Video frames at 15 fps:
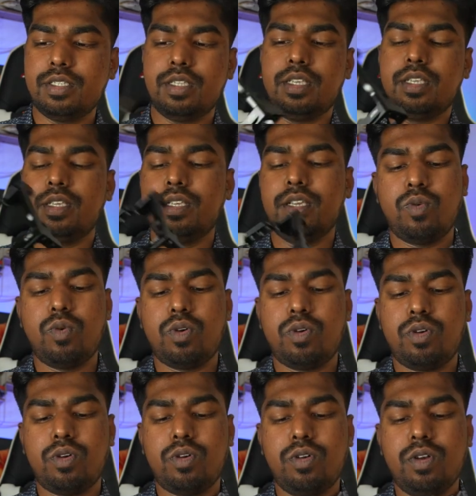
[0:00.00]
the
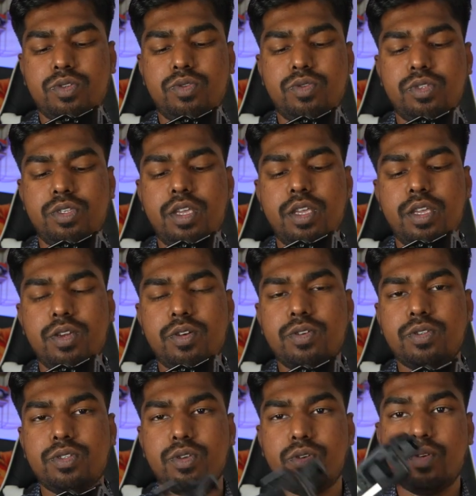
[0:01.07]
quarter screws here.
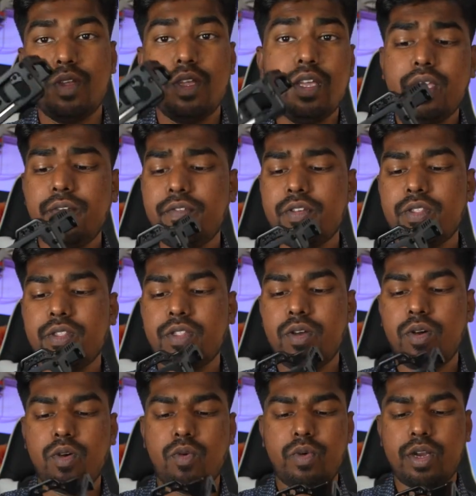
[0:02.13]
So even
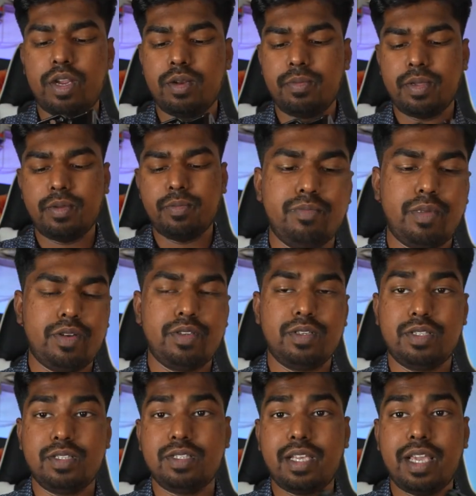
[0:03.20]
though we're gonna be mounting
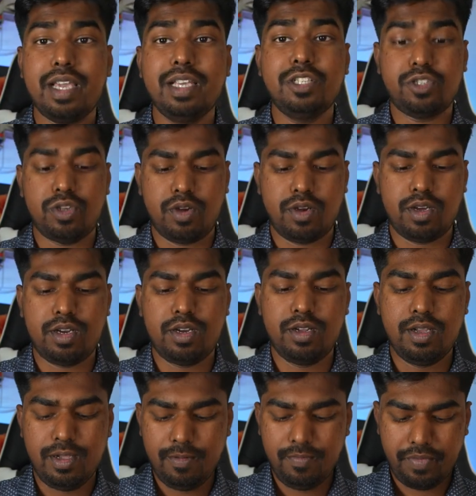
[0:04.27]
this cage on,
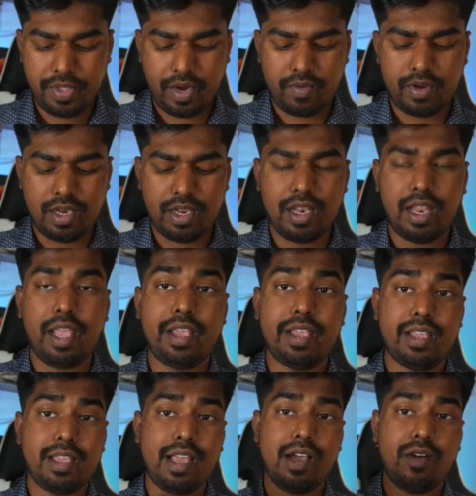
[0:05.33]
I really like
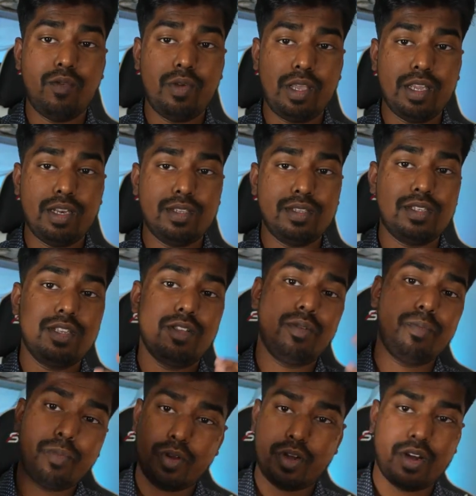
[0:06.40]
how we can still
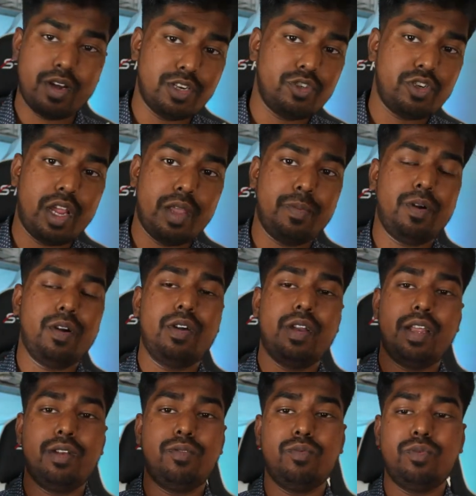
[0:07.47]
put it on a tripod,
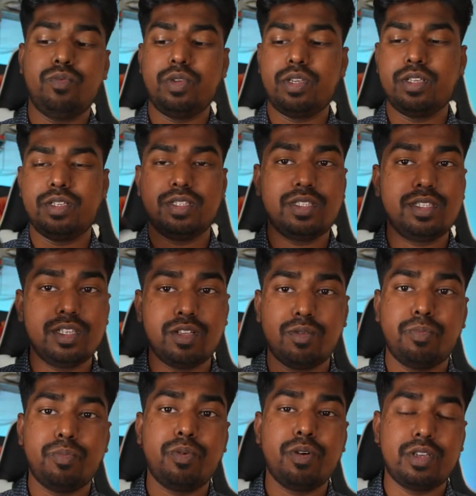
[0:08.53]
and we can still
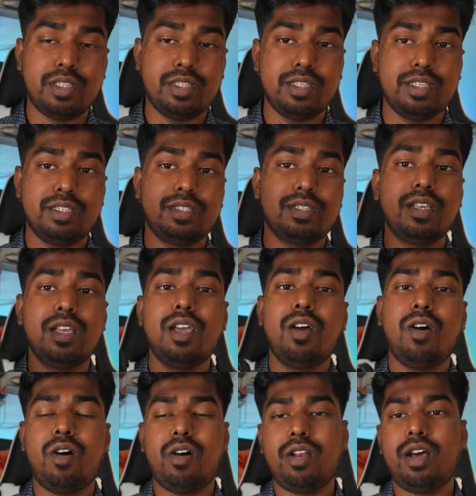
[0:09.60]
put this
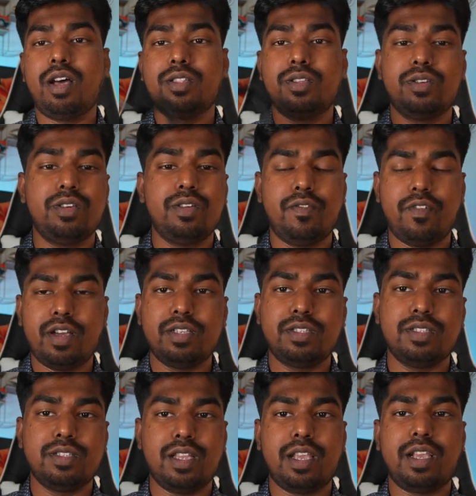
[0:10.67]
on other
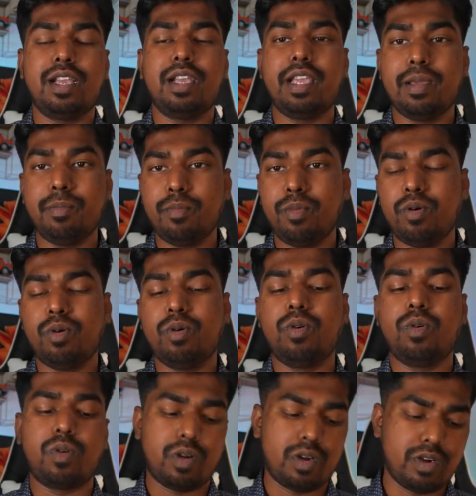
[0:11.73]
devices like a gimbal
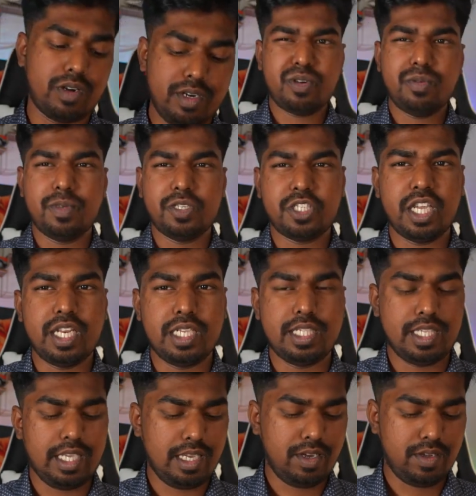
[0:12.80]
or pretty much
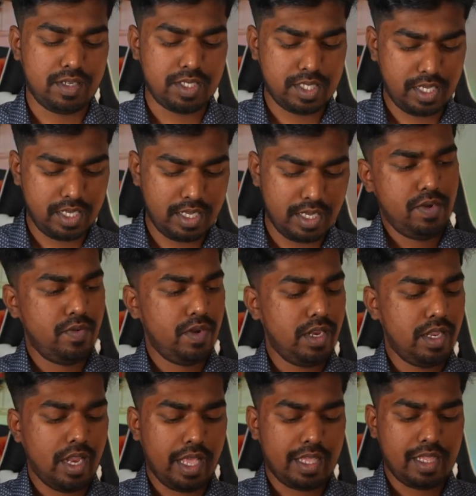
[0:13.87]
anything, honestly.
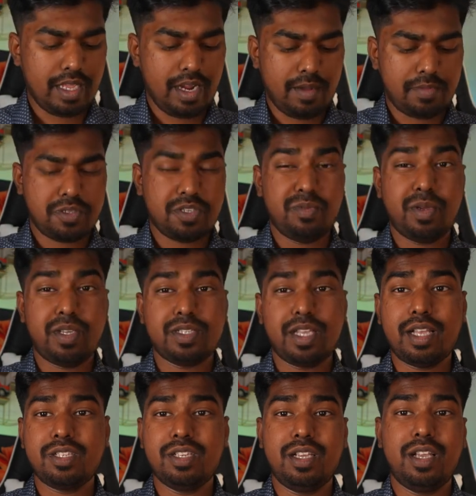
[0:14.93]
Really like that option because I
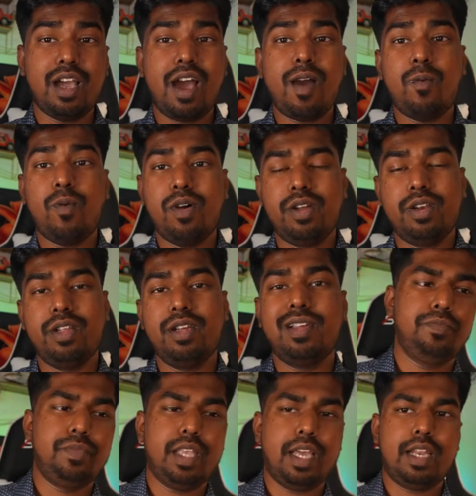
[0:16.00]
actually got one
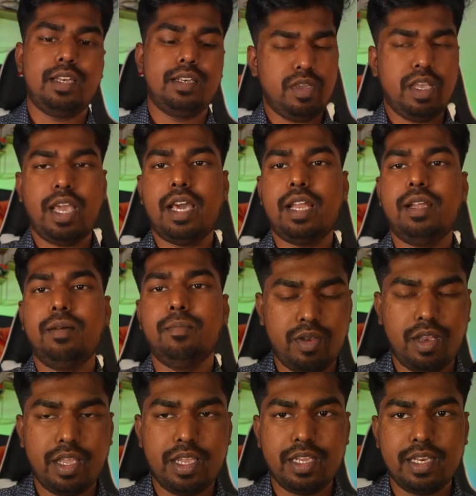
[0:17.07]
that had a
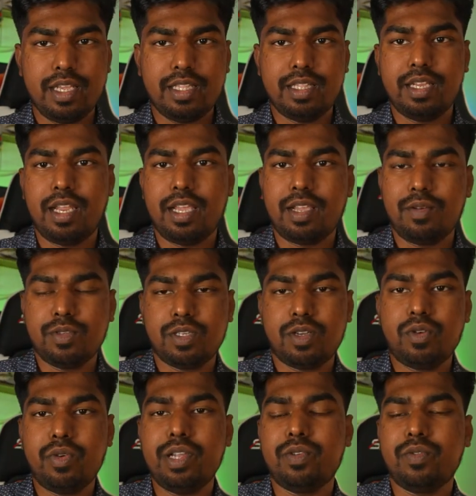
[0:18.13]
plate and then like it was a
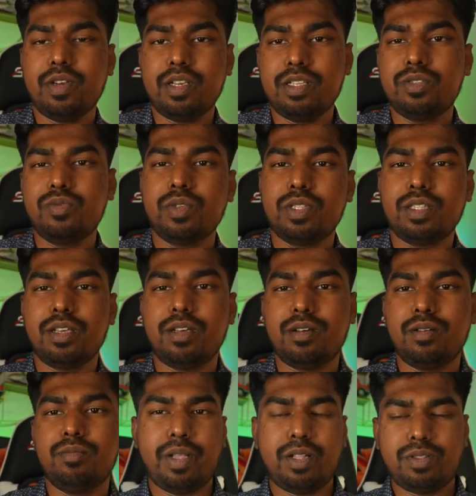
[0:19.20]
quick release with
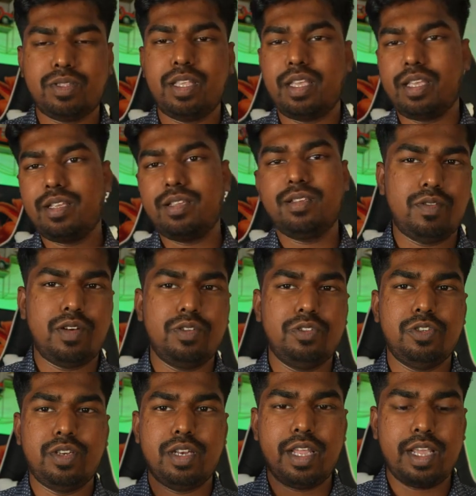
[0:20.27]
the belt thing around
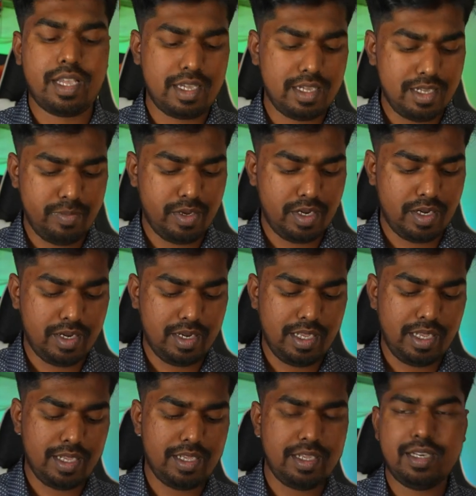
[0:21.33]
your neck, but
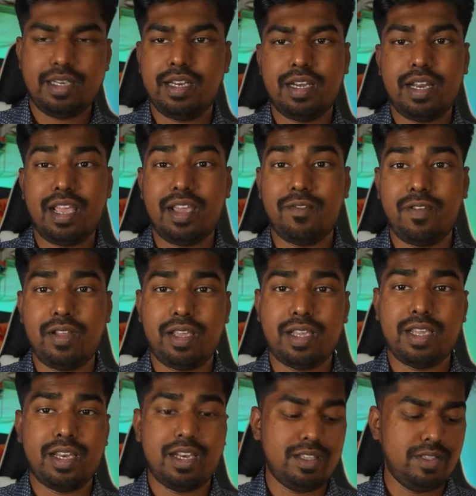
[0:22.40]
yeah, it didn't have like
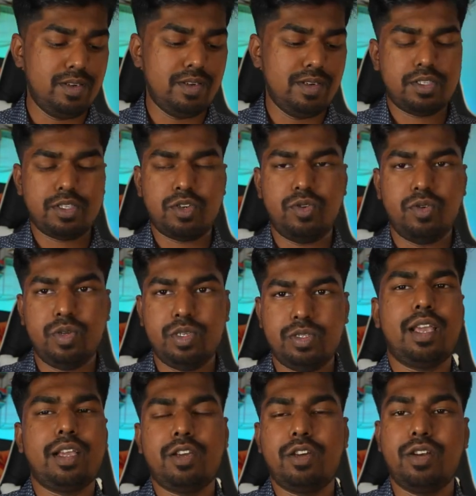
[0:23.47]
another screw, and
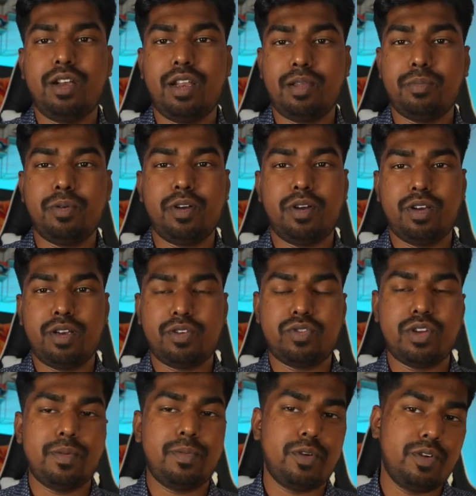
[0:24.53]
I couldn't like put it on a
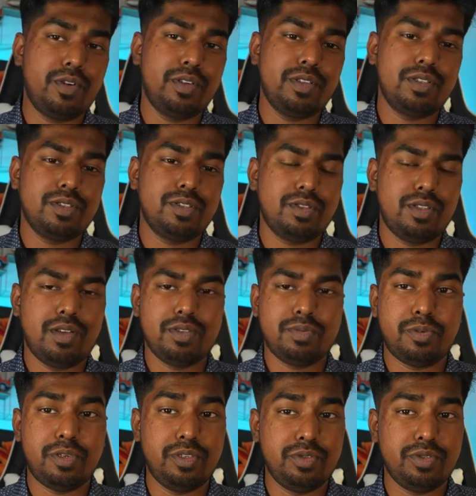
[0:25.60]
tripod or anything, so that was
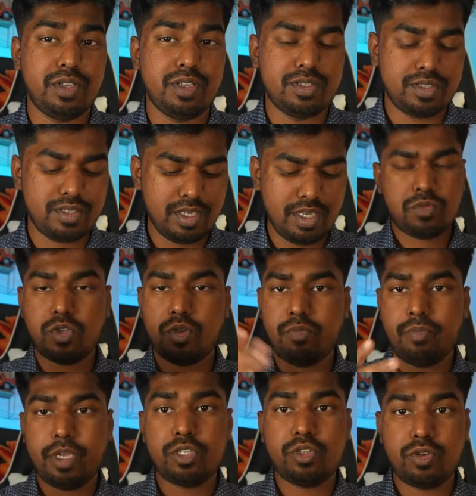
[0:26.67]
pretty useless. So
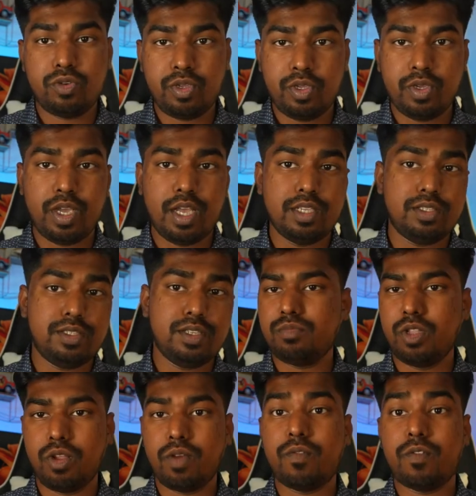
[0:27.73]
make sure you guys
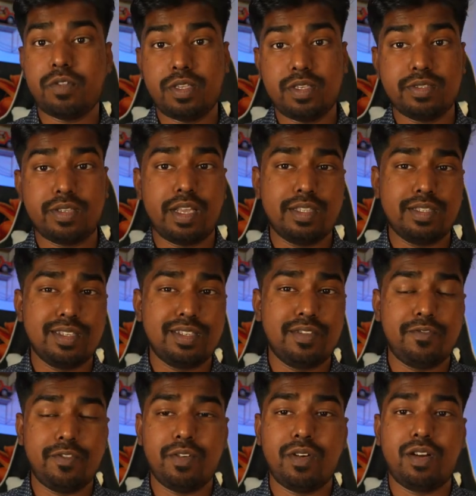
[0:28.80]
look for things like this
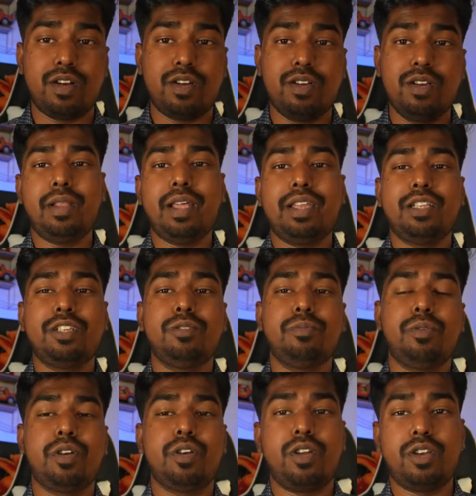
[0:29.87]
if you are planning to
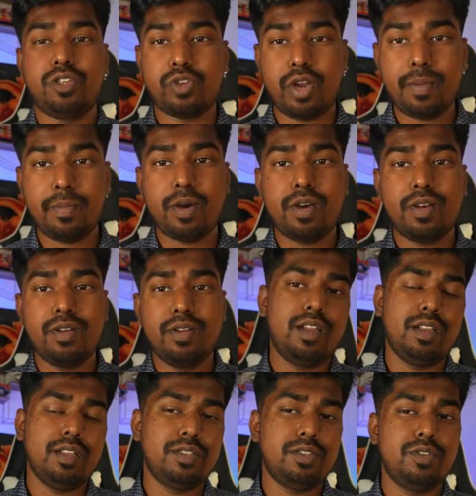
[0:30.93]
put it on a tripod,
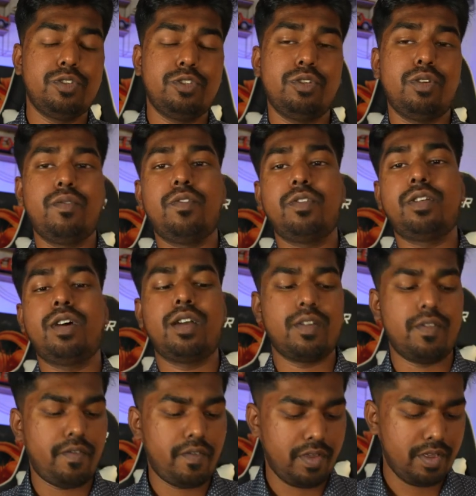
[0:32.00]
unless you're doing
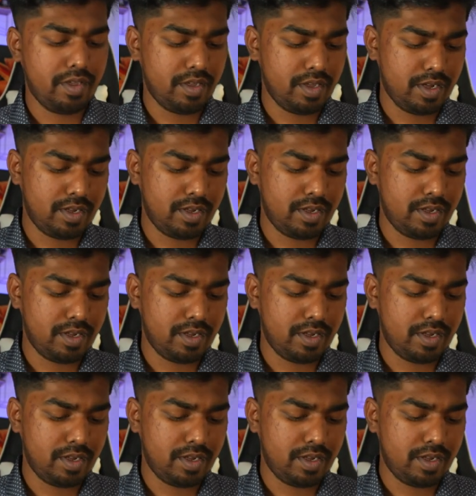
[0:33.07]
photography.